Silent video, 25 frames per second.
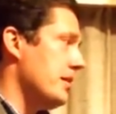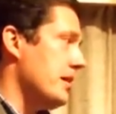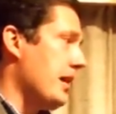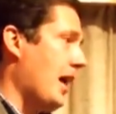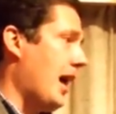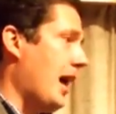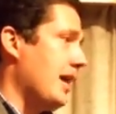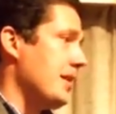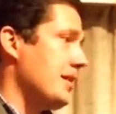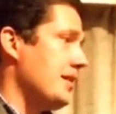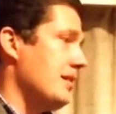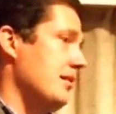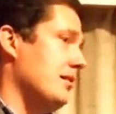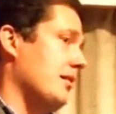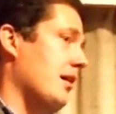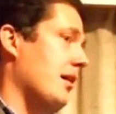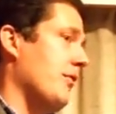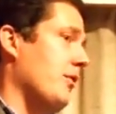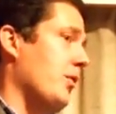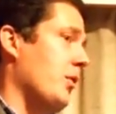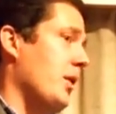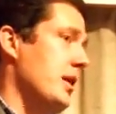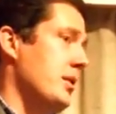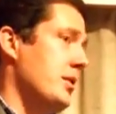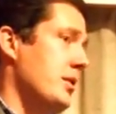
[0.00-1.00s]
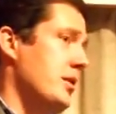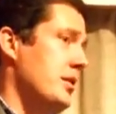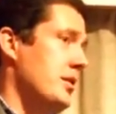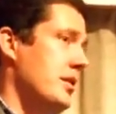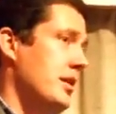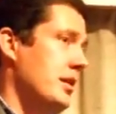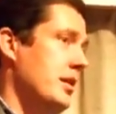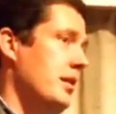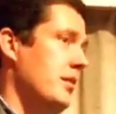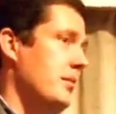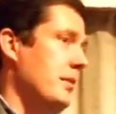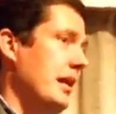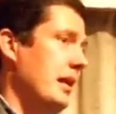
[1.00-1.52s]
is ask the tough questions
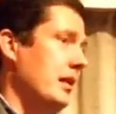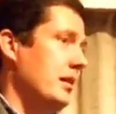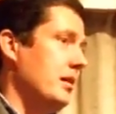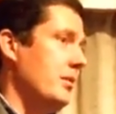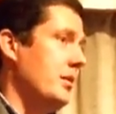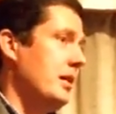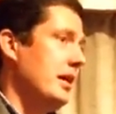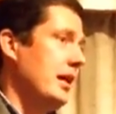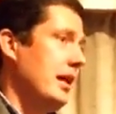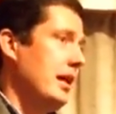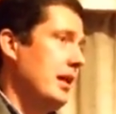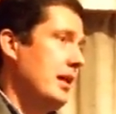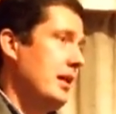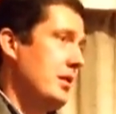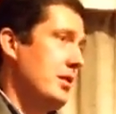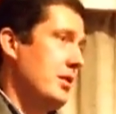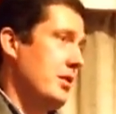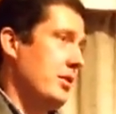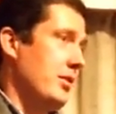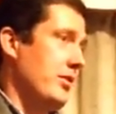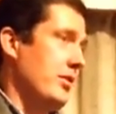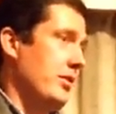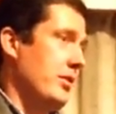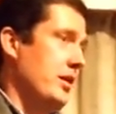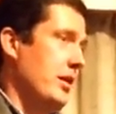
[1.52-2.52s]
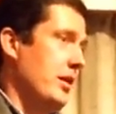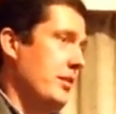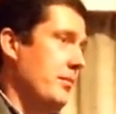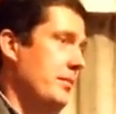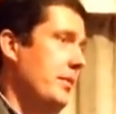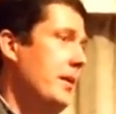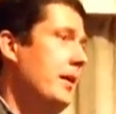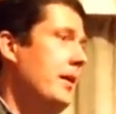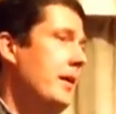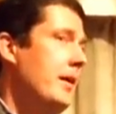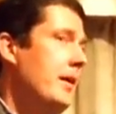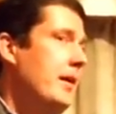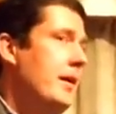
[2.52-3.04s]
and demand that we get answers for
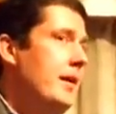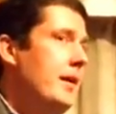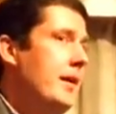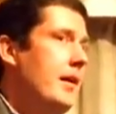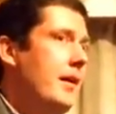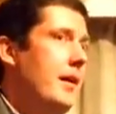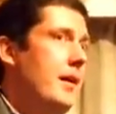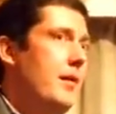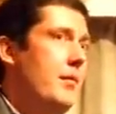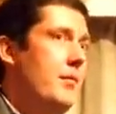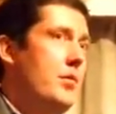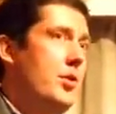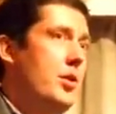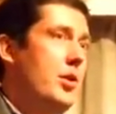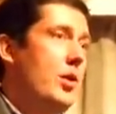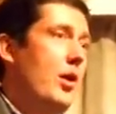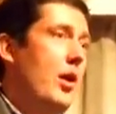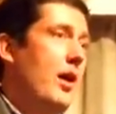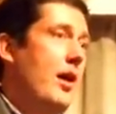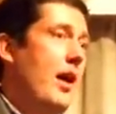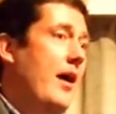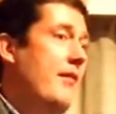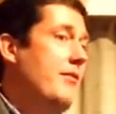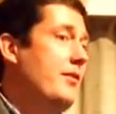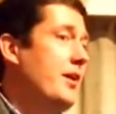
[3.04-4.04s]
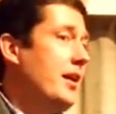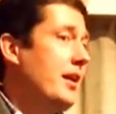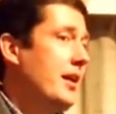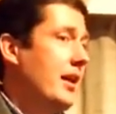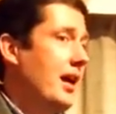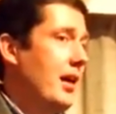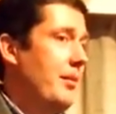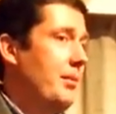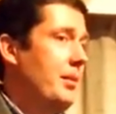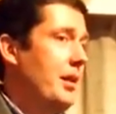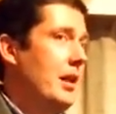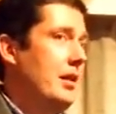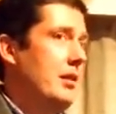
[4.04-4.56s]
them. So I've done a
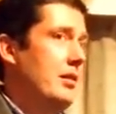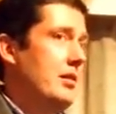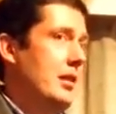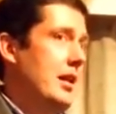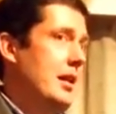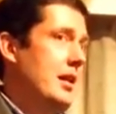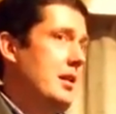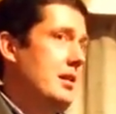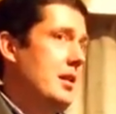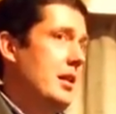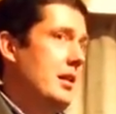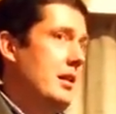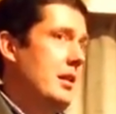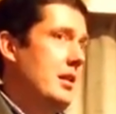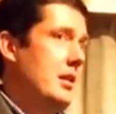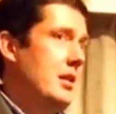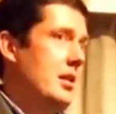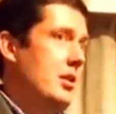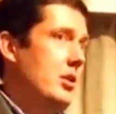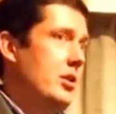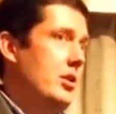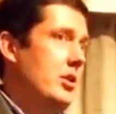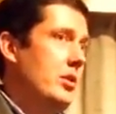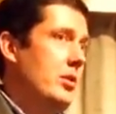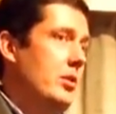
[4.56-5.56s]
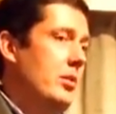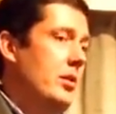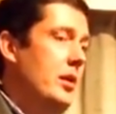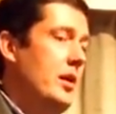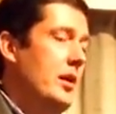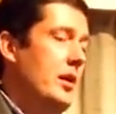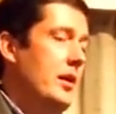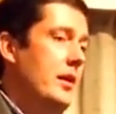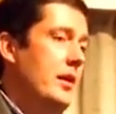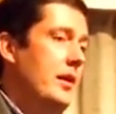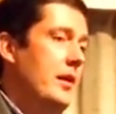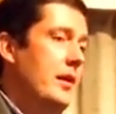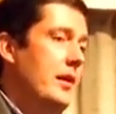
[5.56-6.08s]
couple other things on this issue.
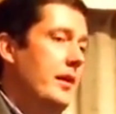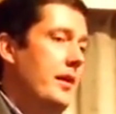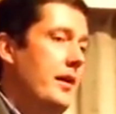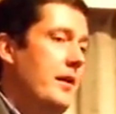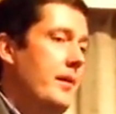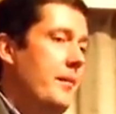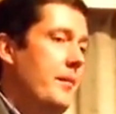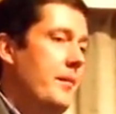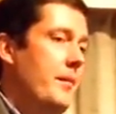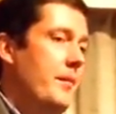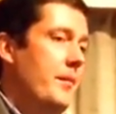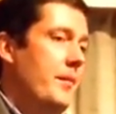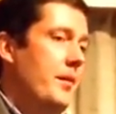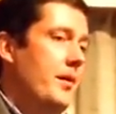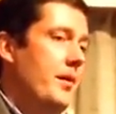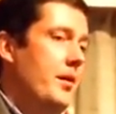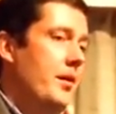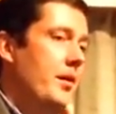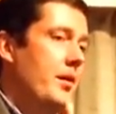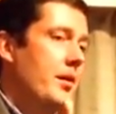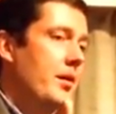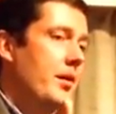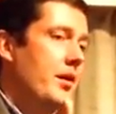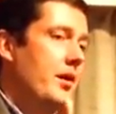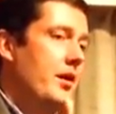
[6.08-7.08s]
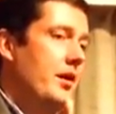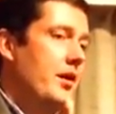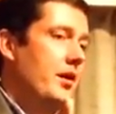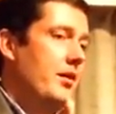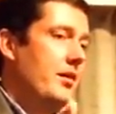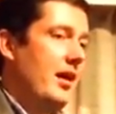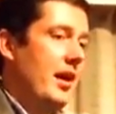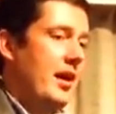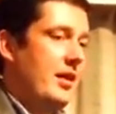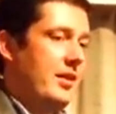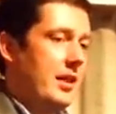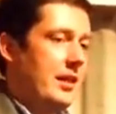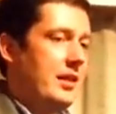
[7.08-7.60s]
And
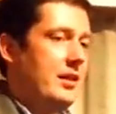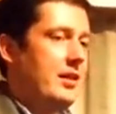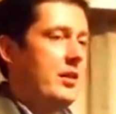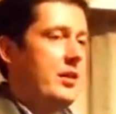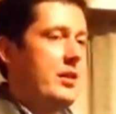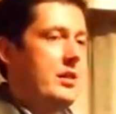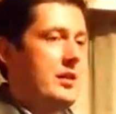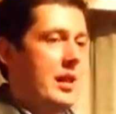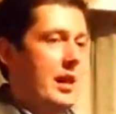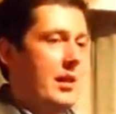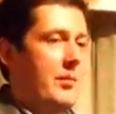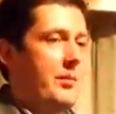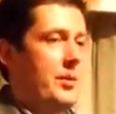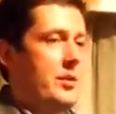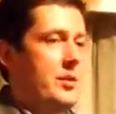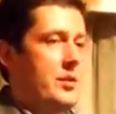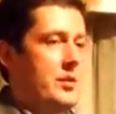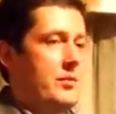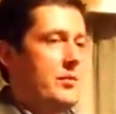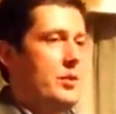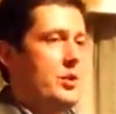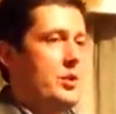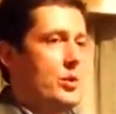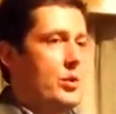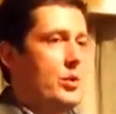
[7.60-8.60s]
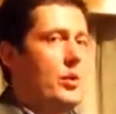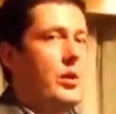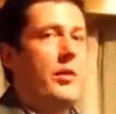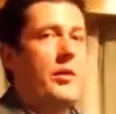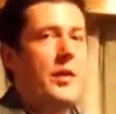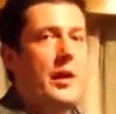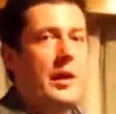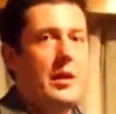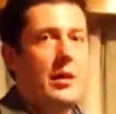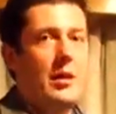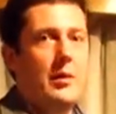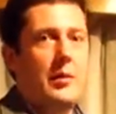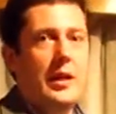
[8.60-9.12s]
I think there are examples of the sort of
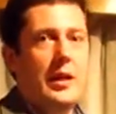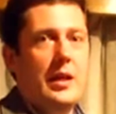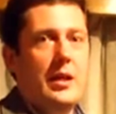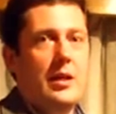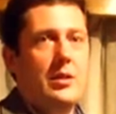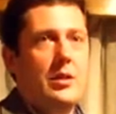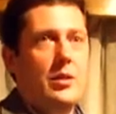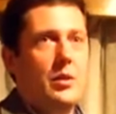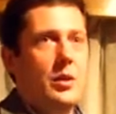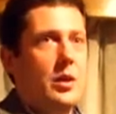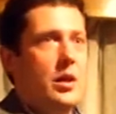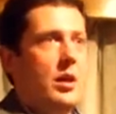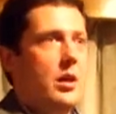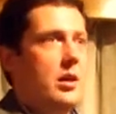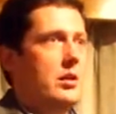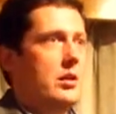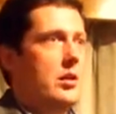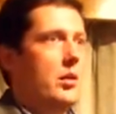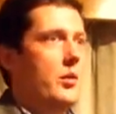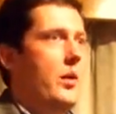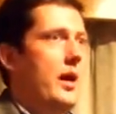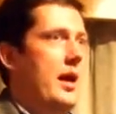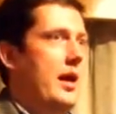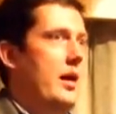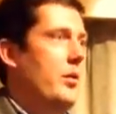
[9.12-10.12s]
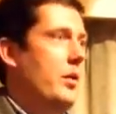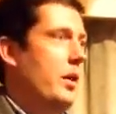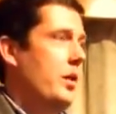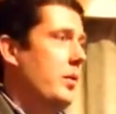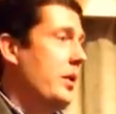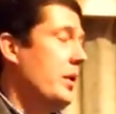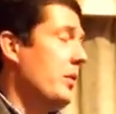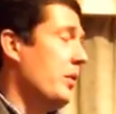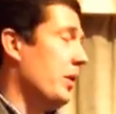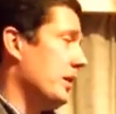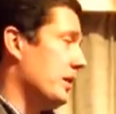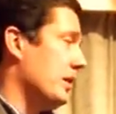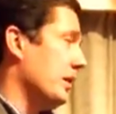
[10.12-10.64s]
thing that we can do along the way where
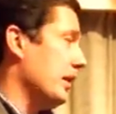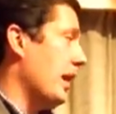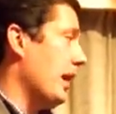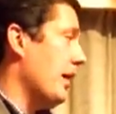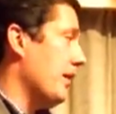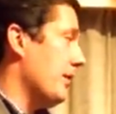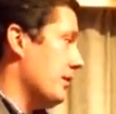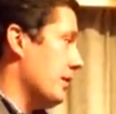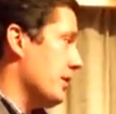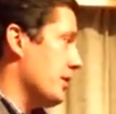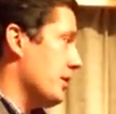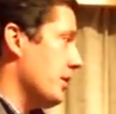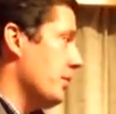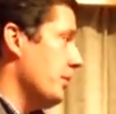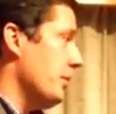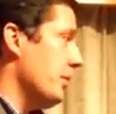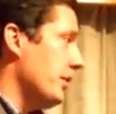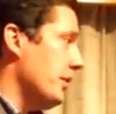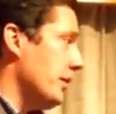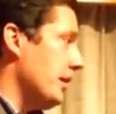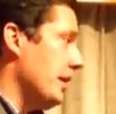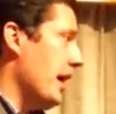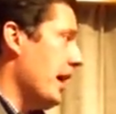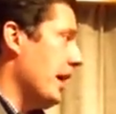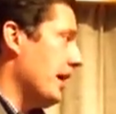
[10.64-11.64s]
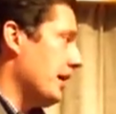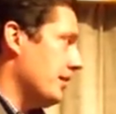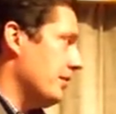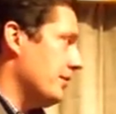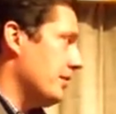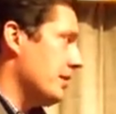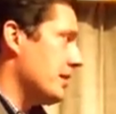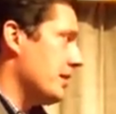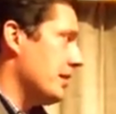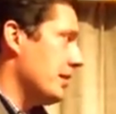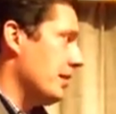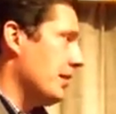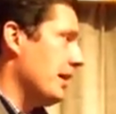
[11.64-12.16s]
we work together as community
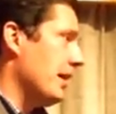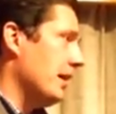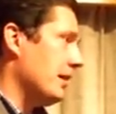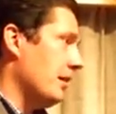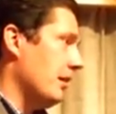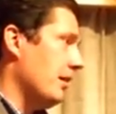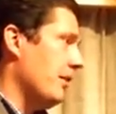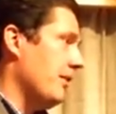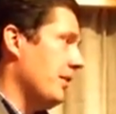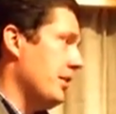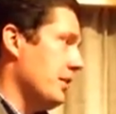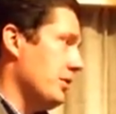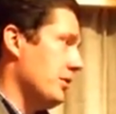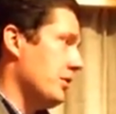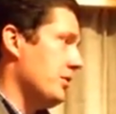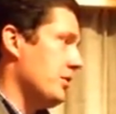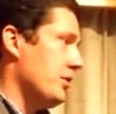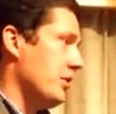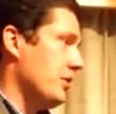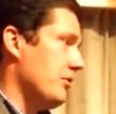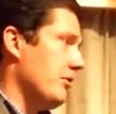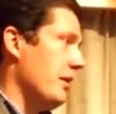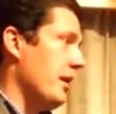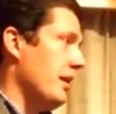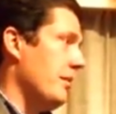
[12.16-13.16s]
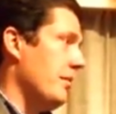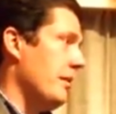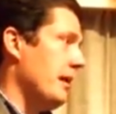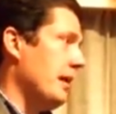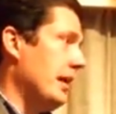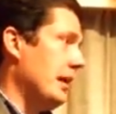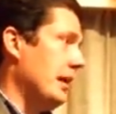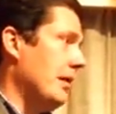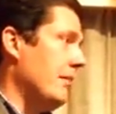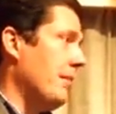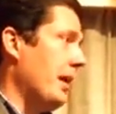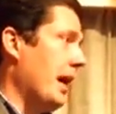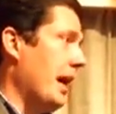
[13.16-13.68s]
activists and elected officials to try to make
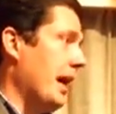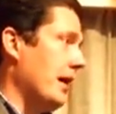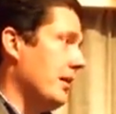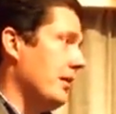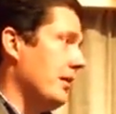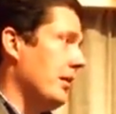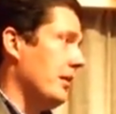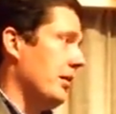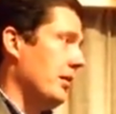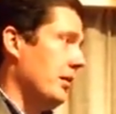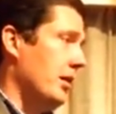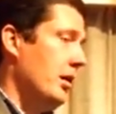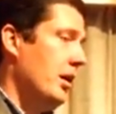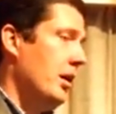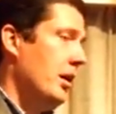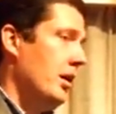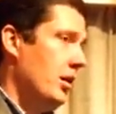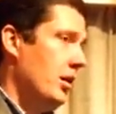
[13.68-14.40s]
an impact on